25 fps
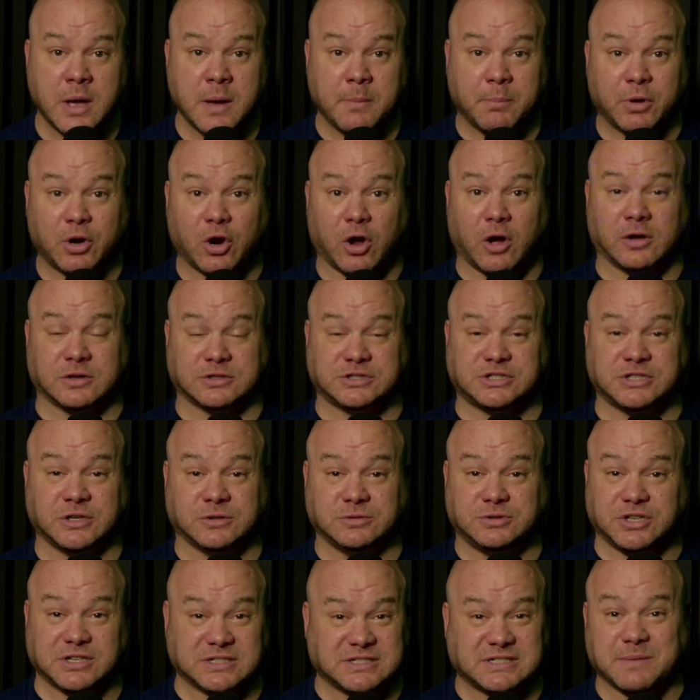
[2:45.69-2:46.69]
but also
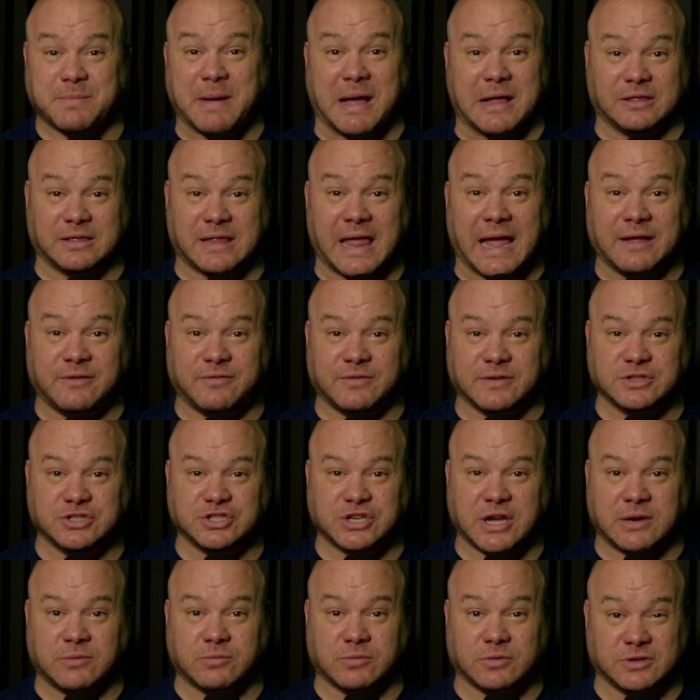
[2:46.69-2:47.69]
just about life in
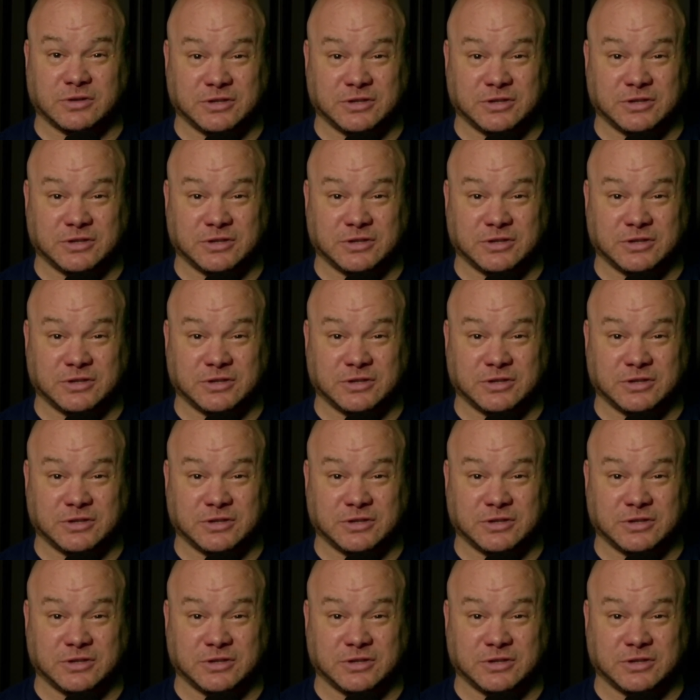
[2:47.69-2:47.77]
general.